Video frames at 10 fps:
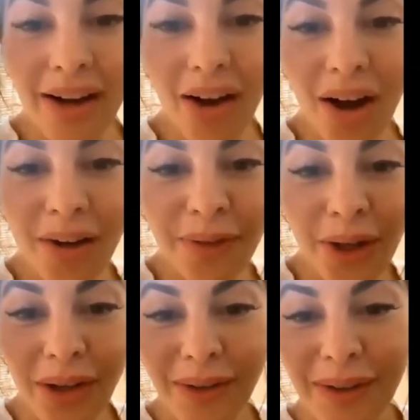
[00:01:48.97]
Uh,
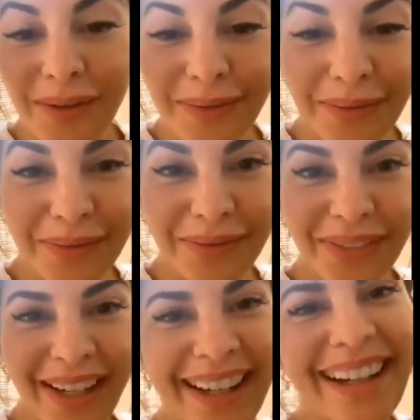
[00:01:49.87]
for
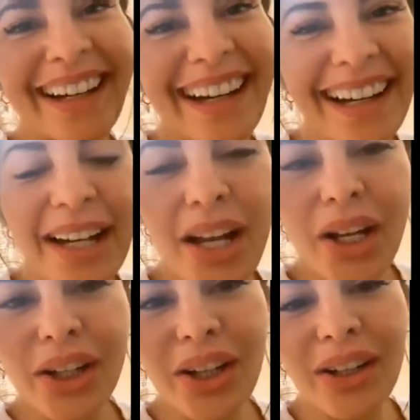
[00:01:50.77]

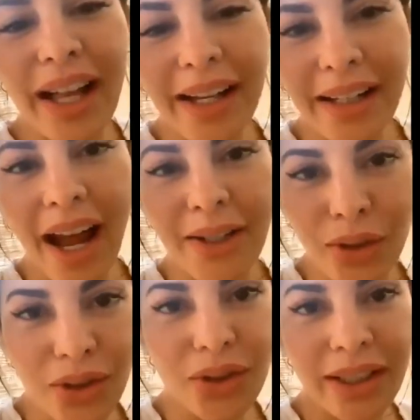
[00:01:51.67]
you know, like, yeah,
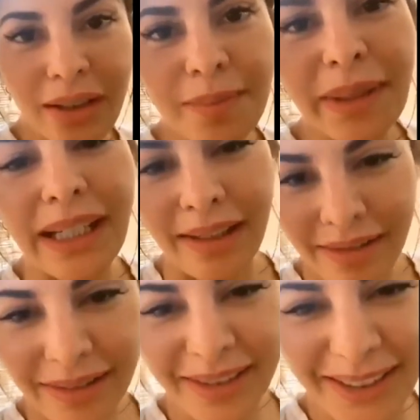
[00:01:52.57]
you, you killed me.
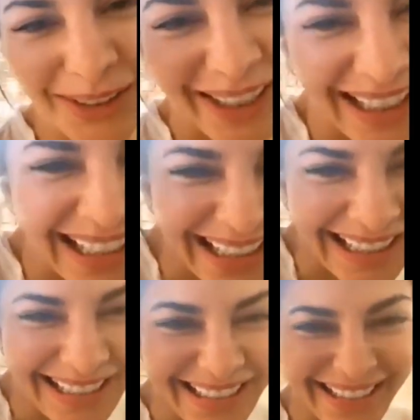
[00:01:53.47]
You
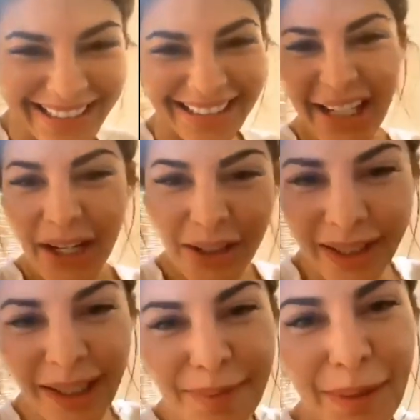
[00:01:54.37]

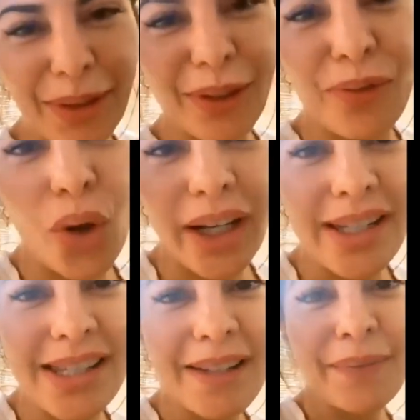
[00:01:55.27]
killed me with your
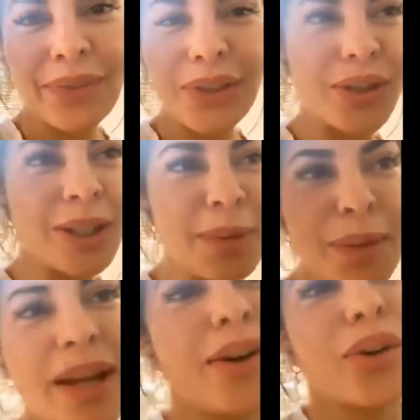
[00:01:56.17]
voice. You killed me
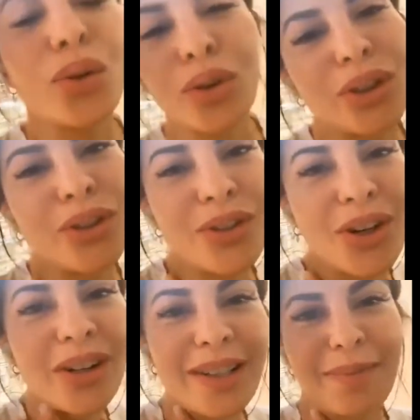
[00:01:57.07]
with how cool your
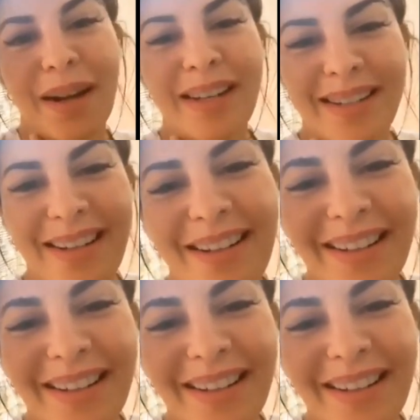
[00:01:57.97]
song is, Badshah.